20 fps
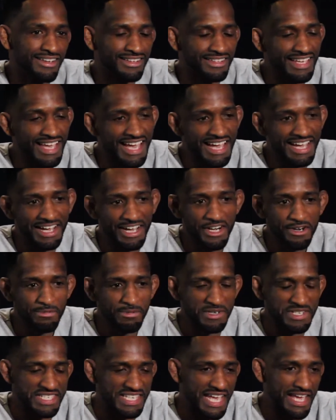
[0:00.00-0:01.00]
Yeah,
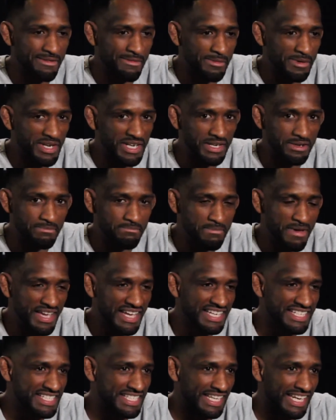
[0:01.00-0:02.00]
100%. I mean, the
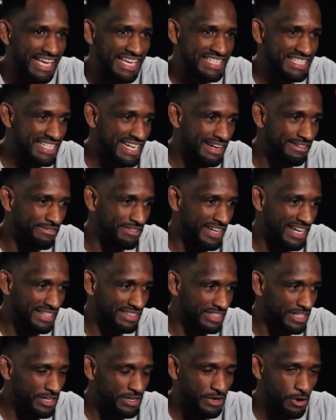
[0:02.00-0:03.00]
biggest lesson I feel like I had
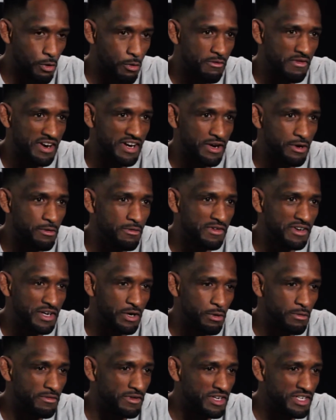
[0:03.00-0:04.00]
to learn over and over and
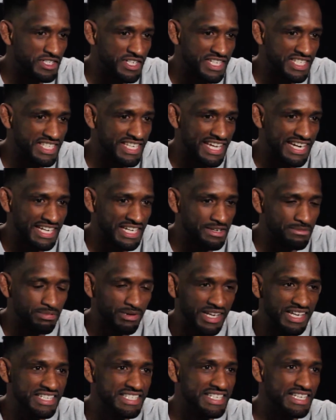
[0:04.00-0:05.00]
over is just getting
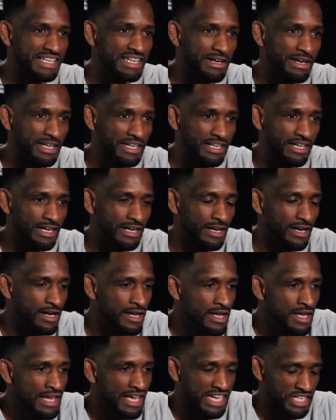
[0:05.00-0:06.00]
complacent. Like,
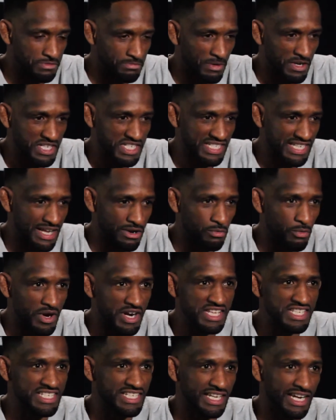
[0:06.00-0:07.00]
as much as I
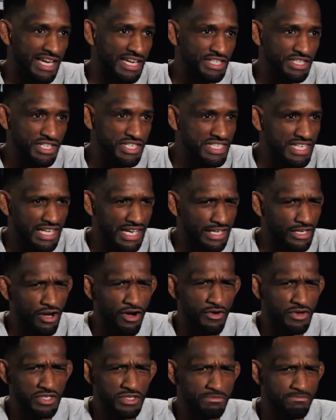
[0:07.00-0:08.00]
wanted to, like, just say, like,
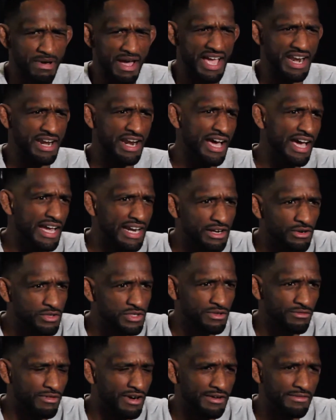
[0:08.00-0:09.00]
oh, it was a bad night, it
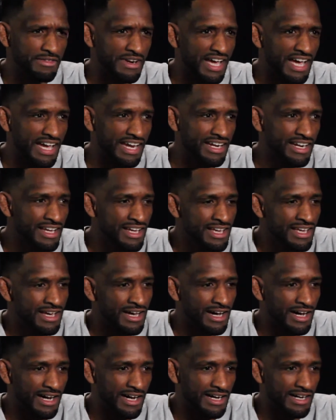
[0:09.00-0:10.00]
was a rough night,
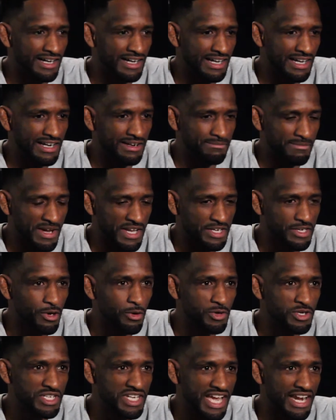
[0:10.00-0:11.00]
my
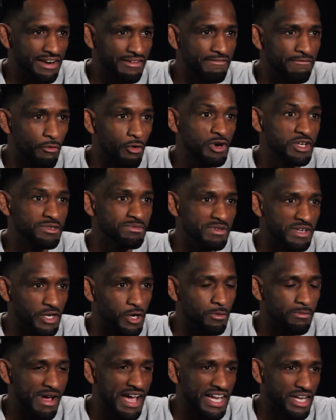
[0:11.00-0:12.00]
coach kind of forced me to
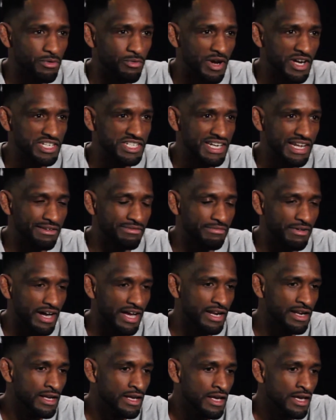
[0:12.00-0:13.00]
go back and watch that fight.